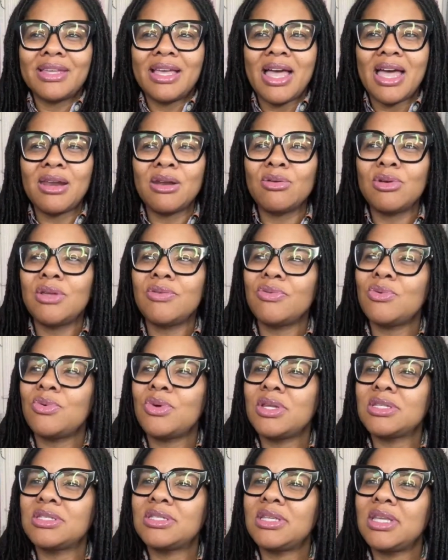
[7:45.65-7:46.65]
I don't even
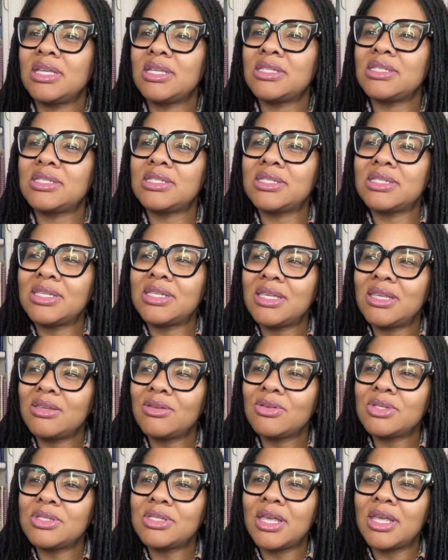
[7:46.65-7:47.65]
want to say
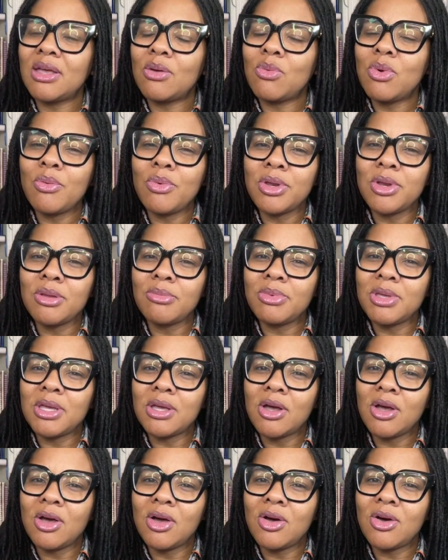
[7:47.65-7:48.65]
skill set. What would it be
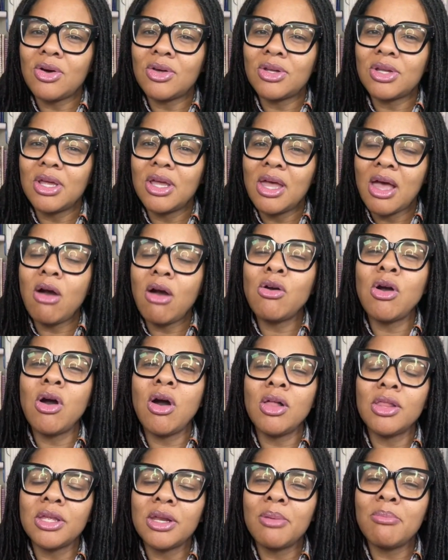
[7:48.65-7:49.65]
called? I'll
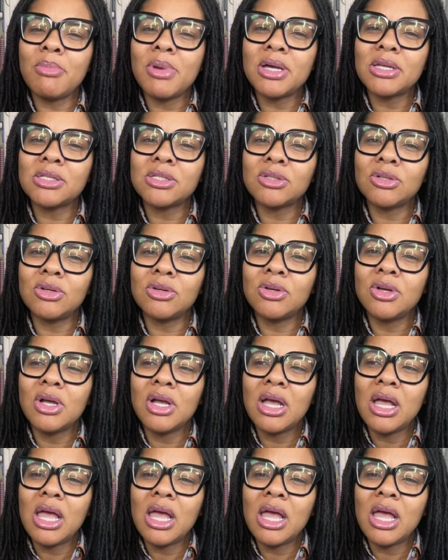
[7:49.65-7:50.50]
call it a muscle.